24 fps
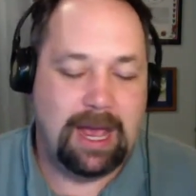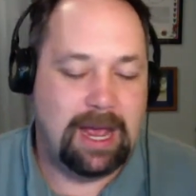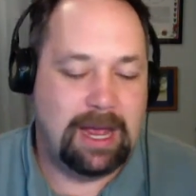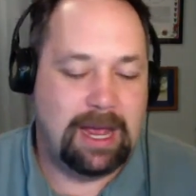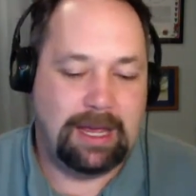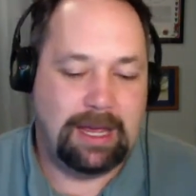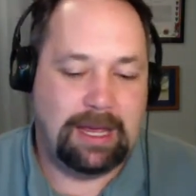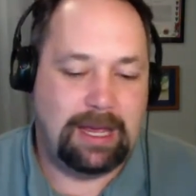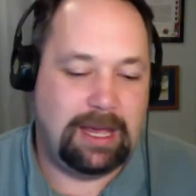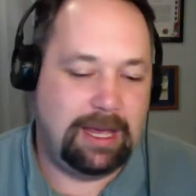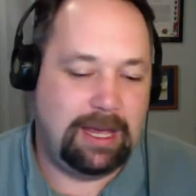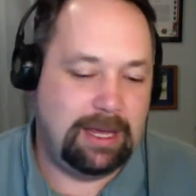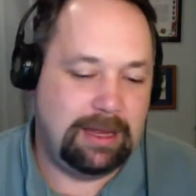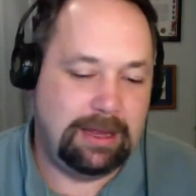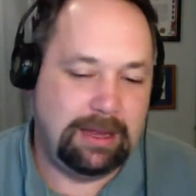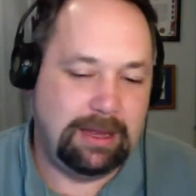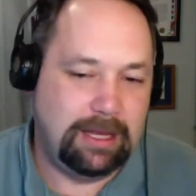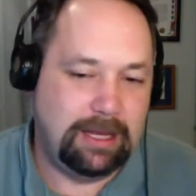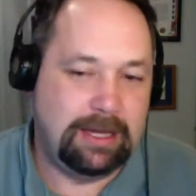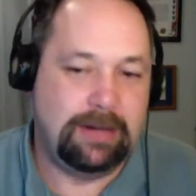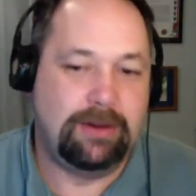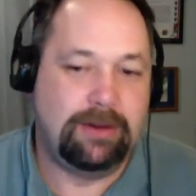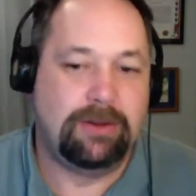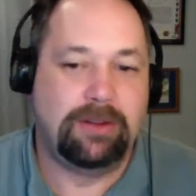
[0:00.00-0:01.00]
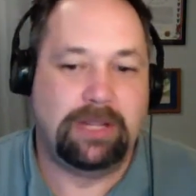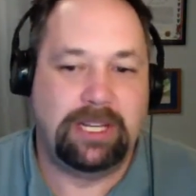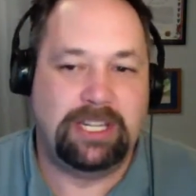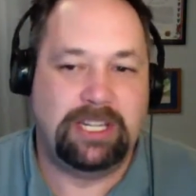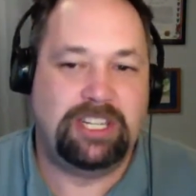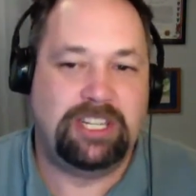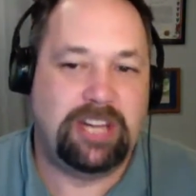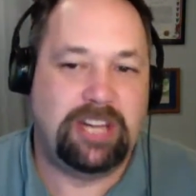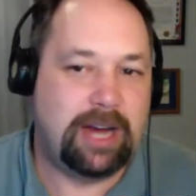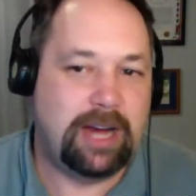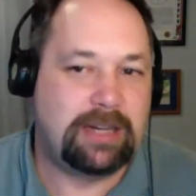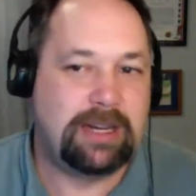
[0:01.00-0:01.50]
He literally
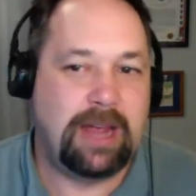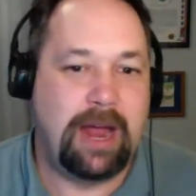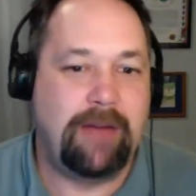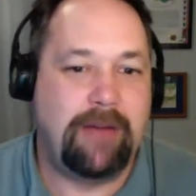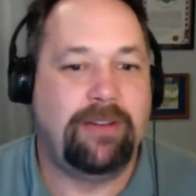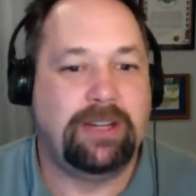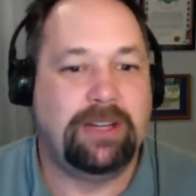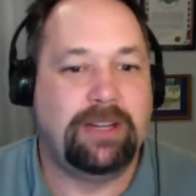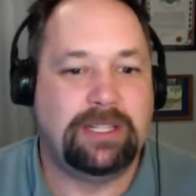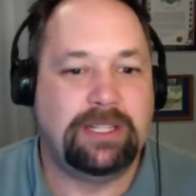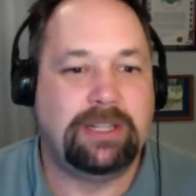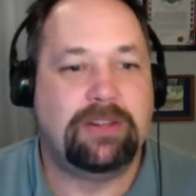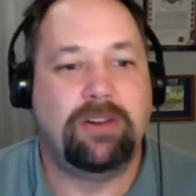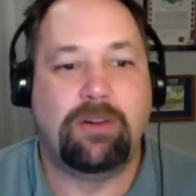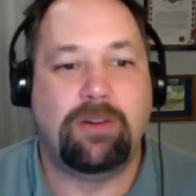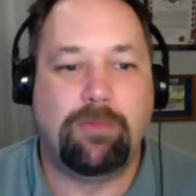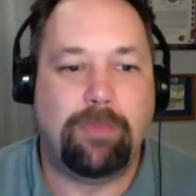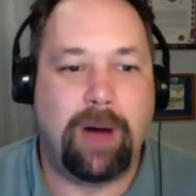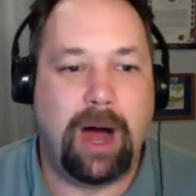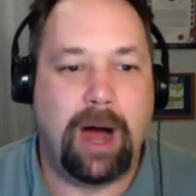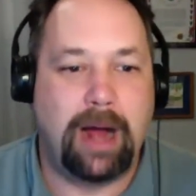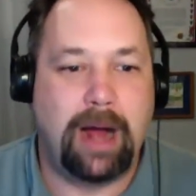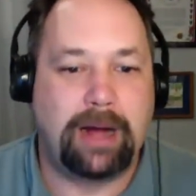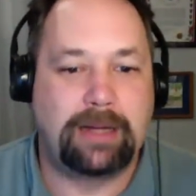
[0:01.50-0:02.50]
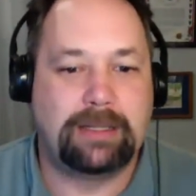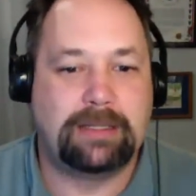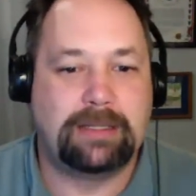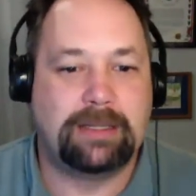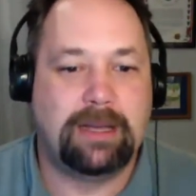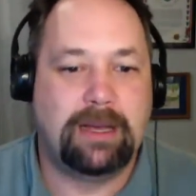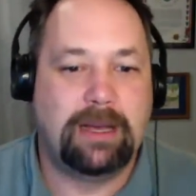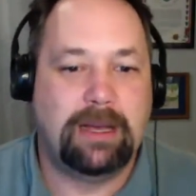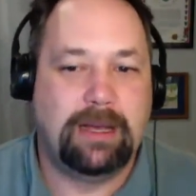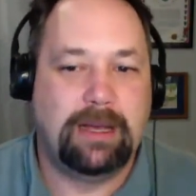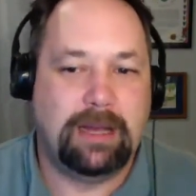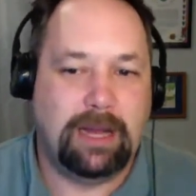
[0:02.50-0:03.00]
checked every single box
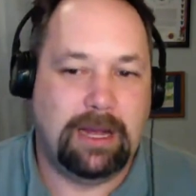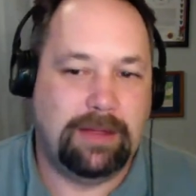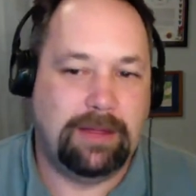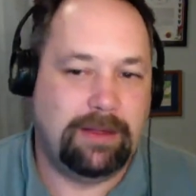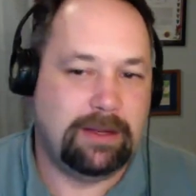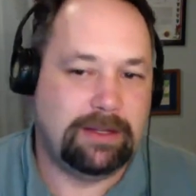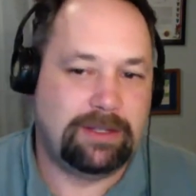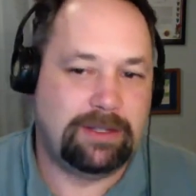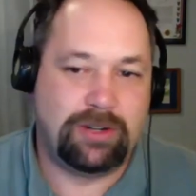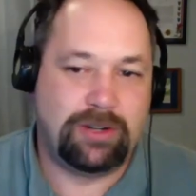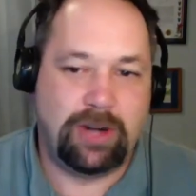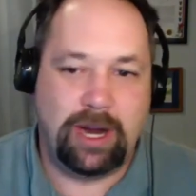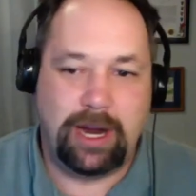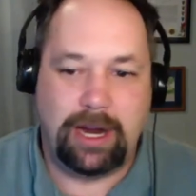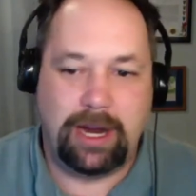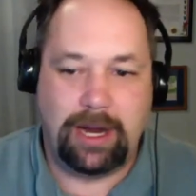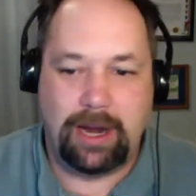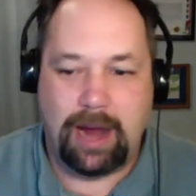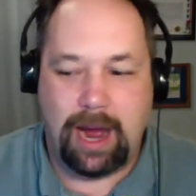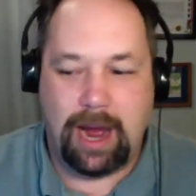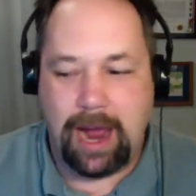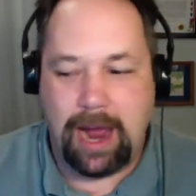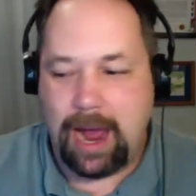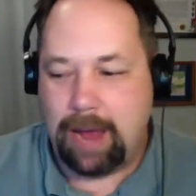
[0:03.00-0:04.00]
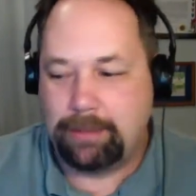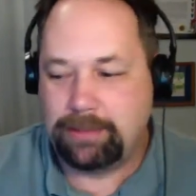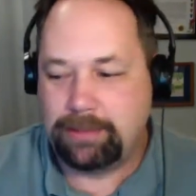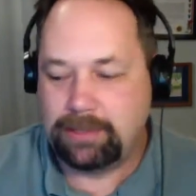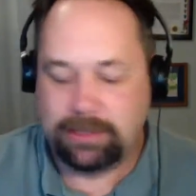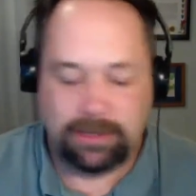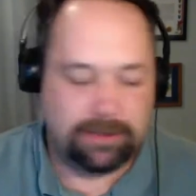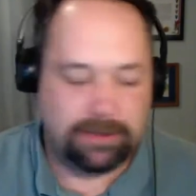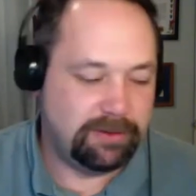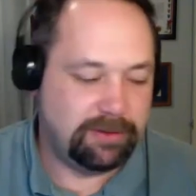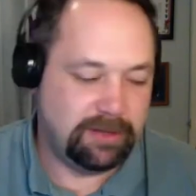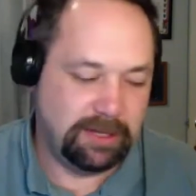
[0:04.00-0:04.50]
in this trade. I
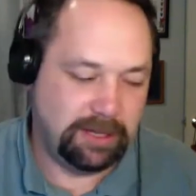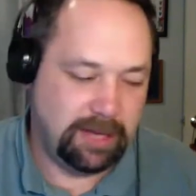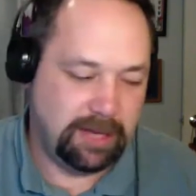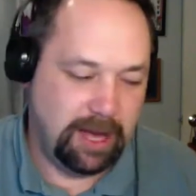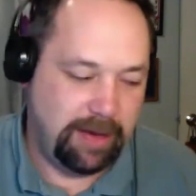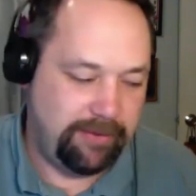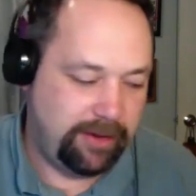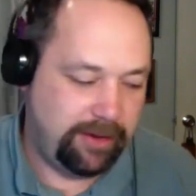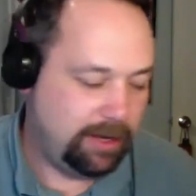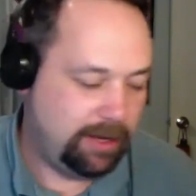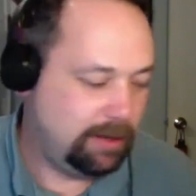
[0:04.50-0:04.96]
absolutely love it.